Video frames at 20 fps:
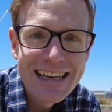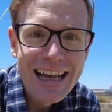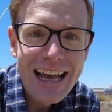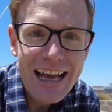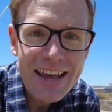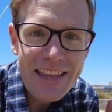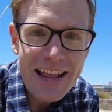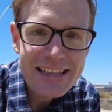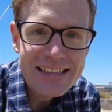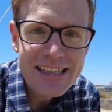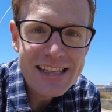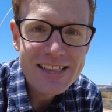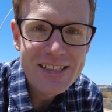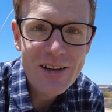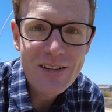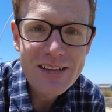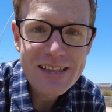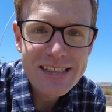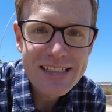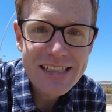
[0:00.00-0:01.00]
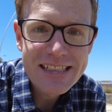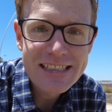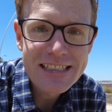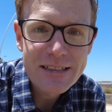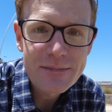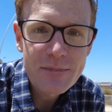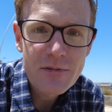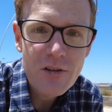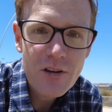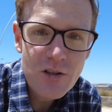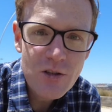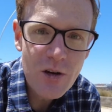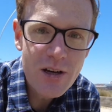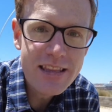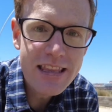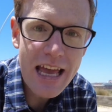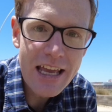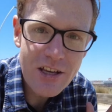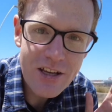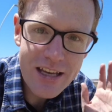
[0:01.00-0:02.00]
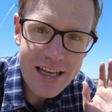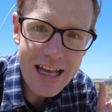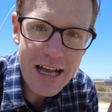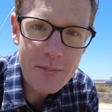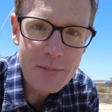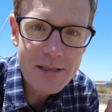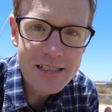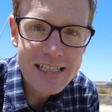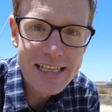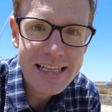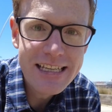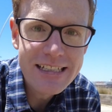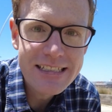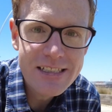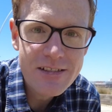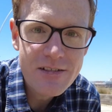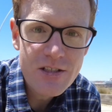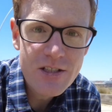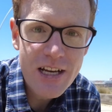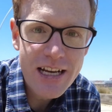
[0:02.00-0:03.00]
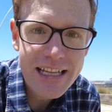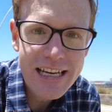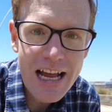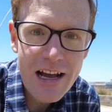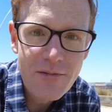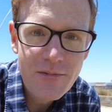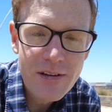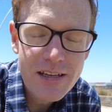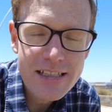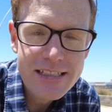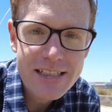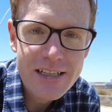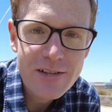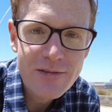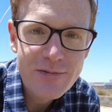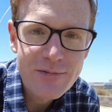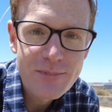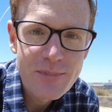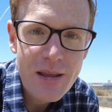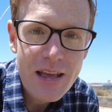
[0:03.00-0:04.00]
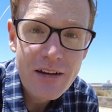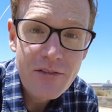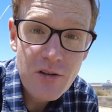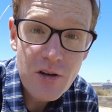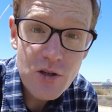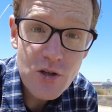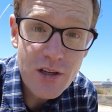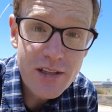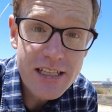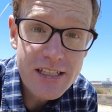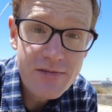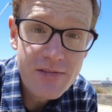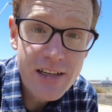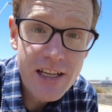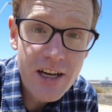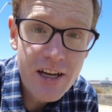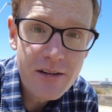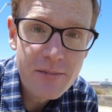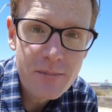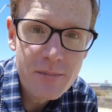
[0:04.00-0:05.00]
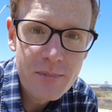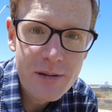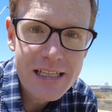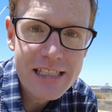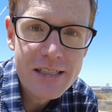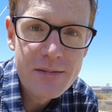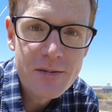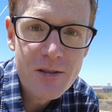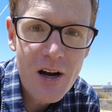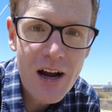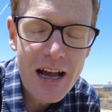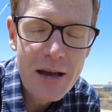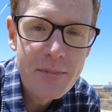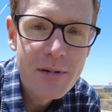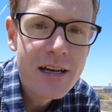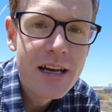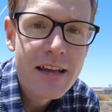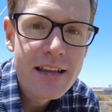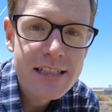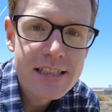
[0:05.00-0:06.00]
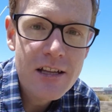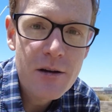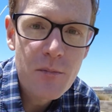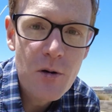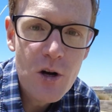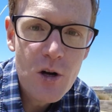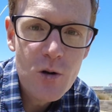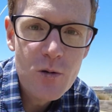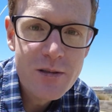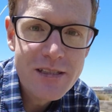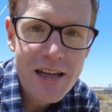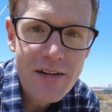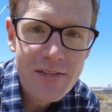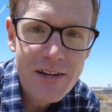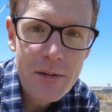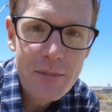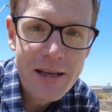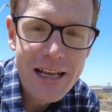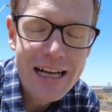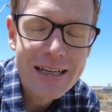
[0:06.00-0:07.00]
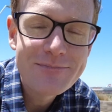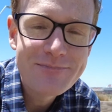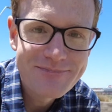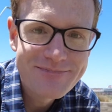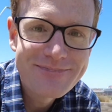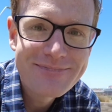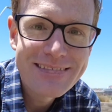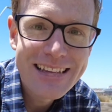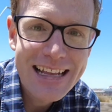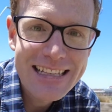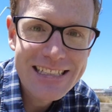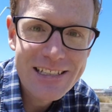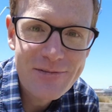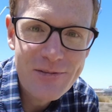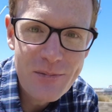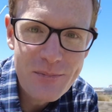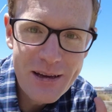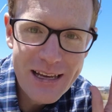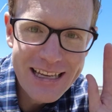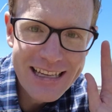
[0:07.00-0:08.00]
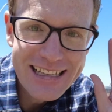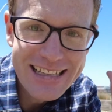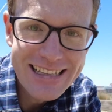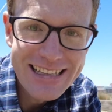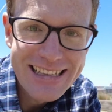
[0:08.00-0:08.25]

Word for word: And that's the solar system. If you enjoyed that, you can come to St Kilda and check it out for yourself. If you enjoyed this video, please subscribe. There's a lot more cool stuff coming up. That's it from me.